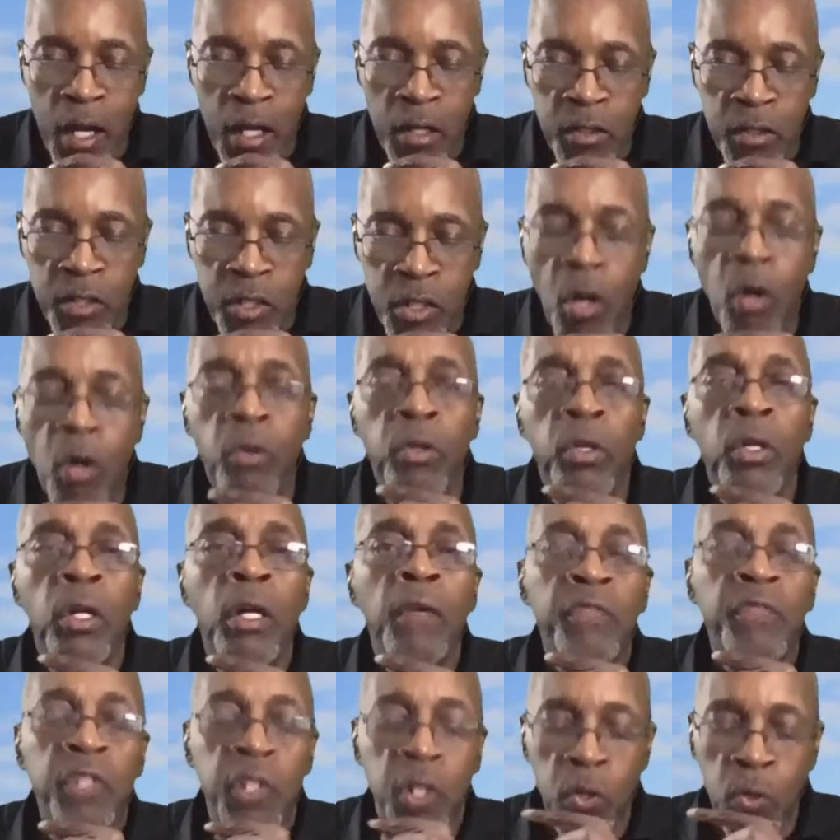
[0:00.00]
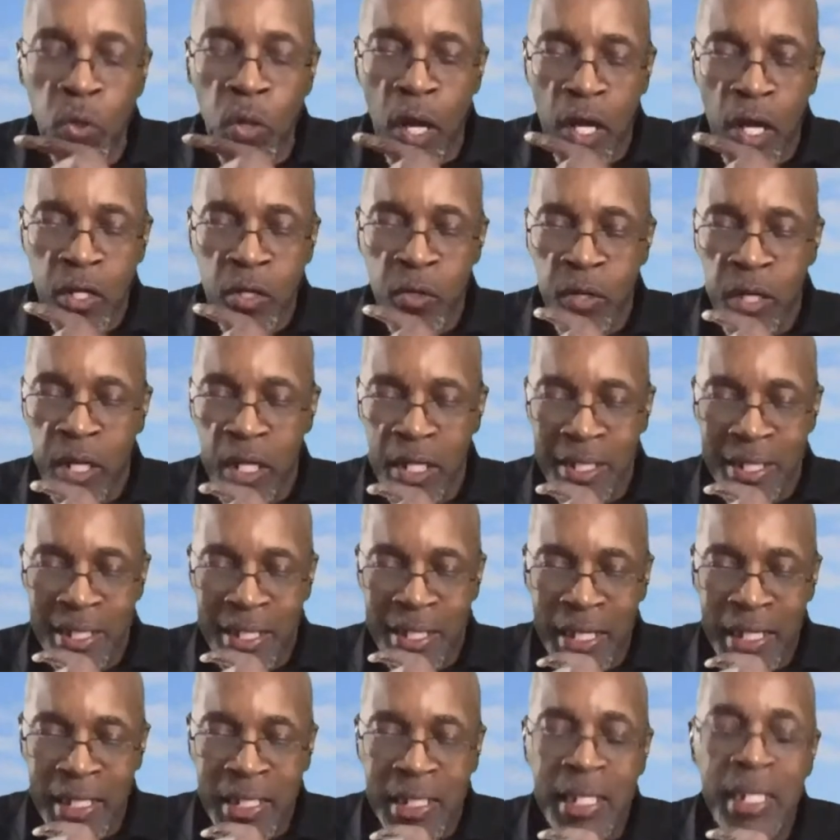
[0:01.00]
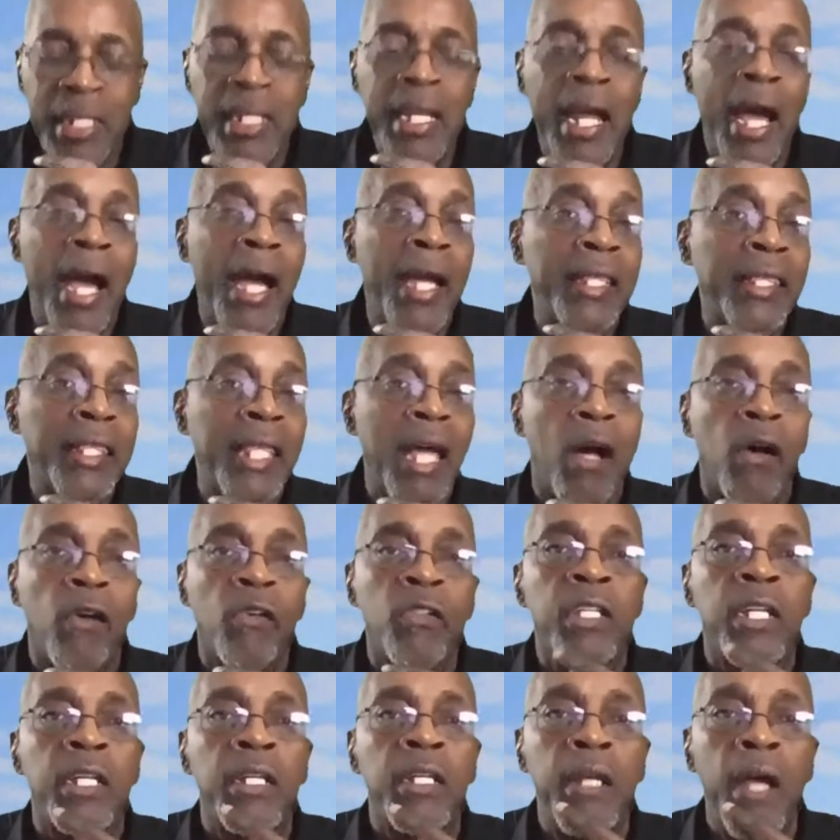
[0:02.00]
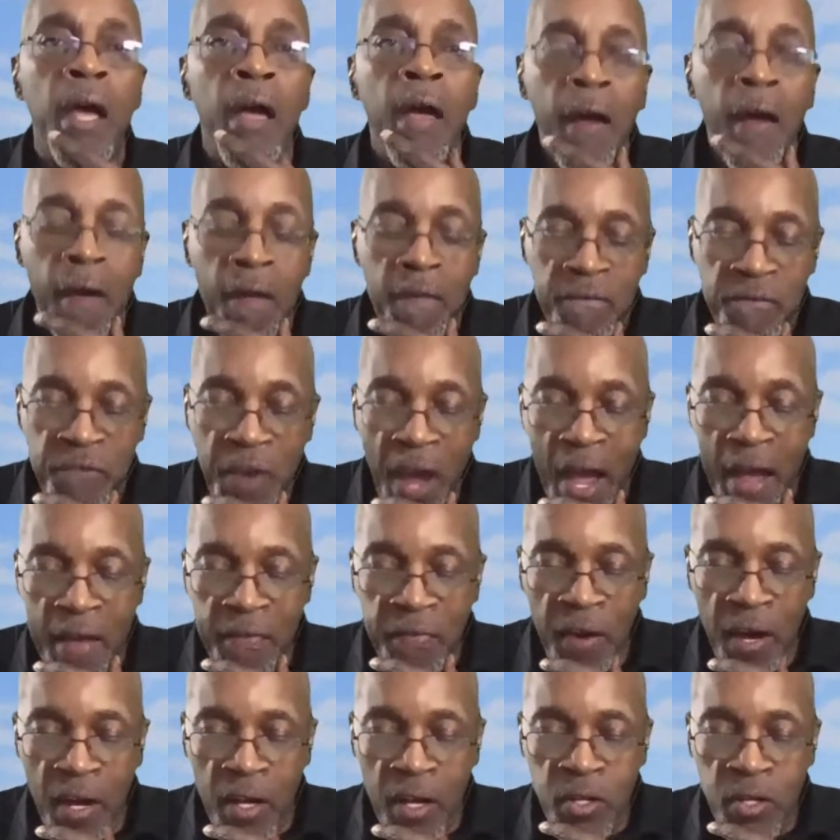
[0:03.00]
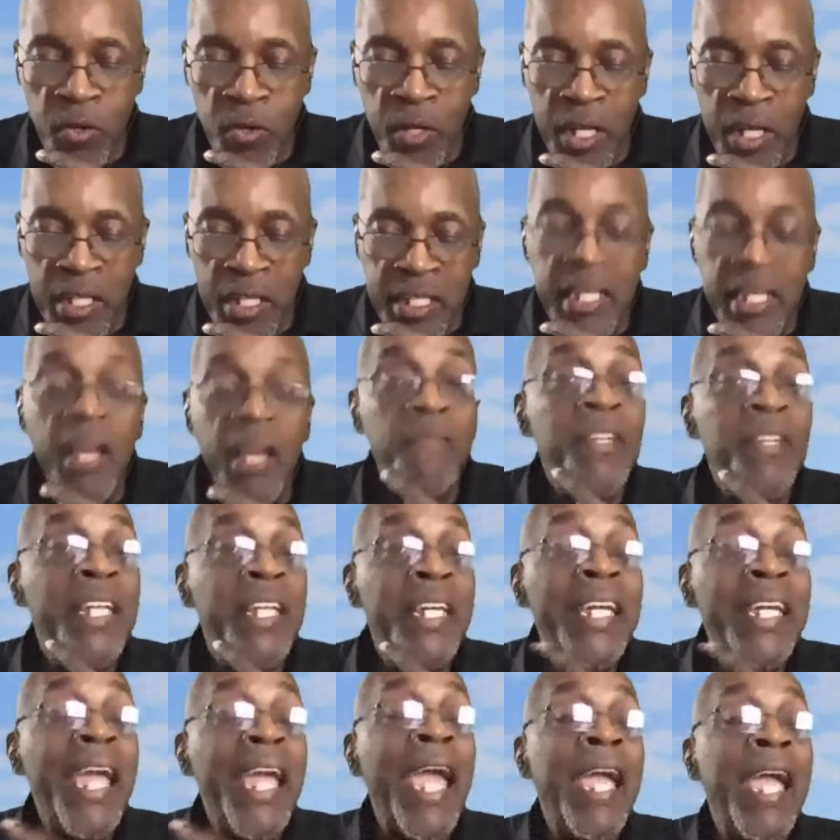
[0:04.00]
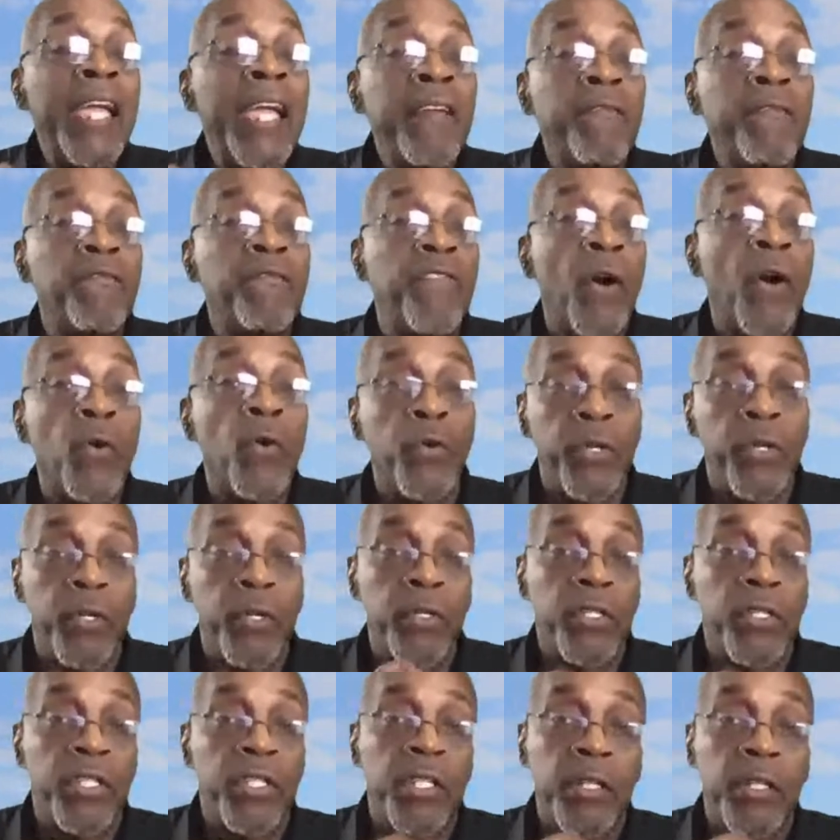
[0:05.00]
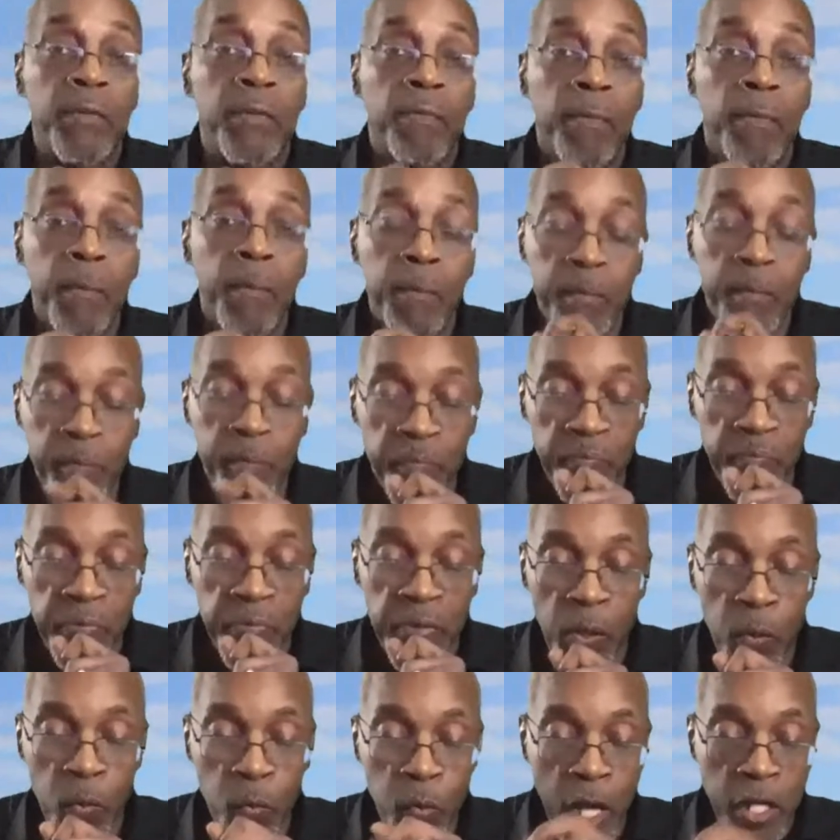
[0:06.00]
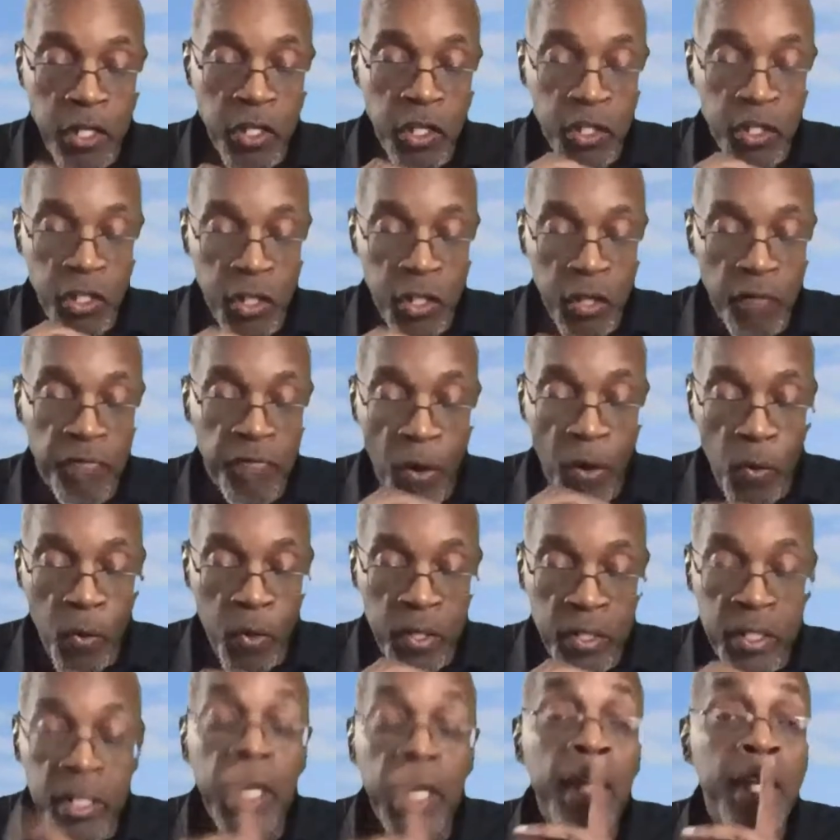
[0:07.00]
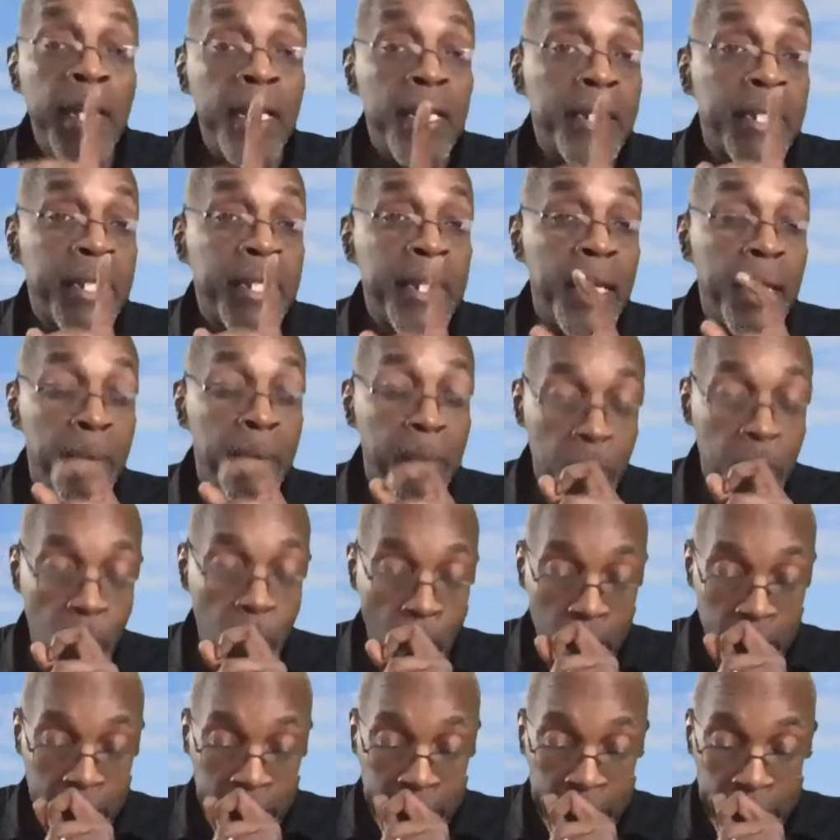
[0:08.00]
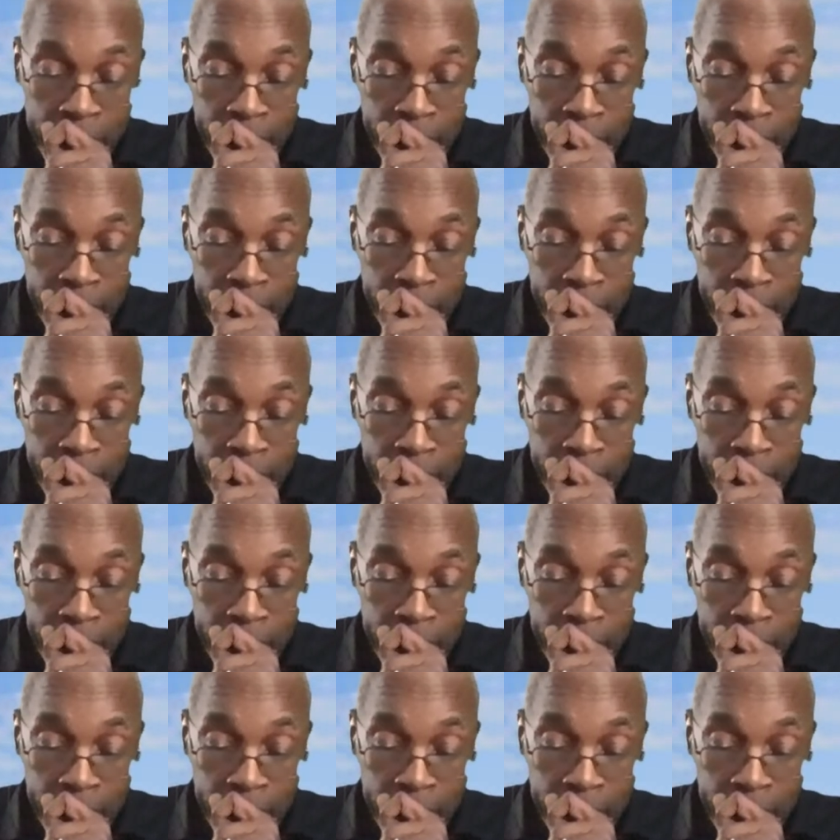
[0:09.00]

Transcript: total of 269,578 voters, registered voters in the city of Milwaukee.